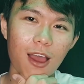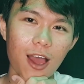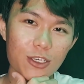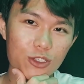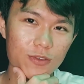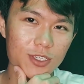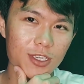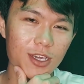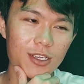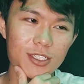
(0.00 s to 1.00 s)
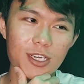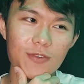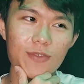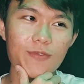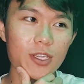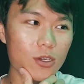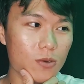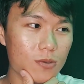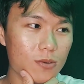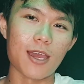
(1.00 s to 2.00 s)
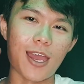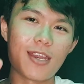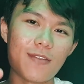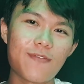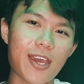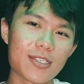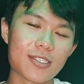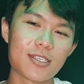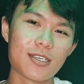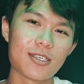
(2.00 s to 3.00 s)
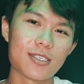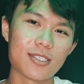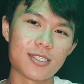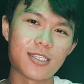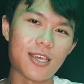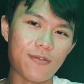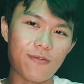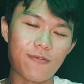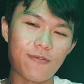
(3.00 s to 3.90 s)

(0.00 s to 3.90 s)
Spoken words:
I should have said that at the start of the video. And invest safe.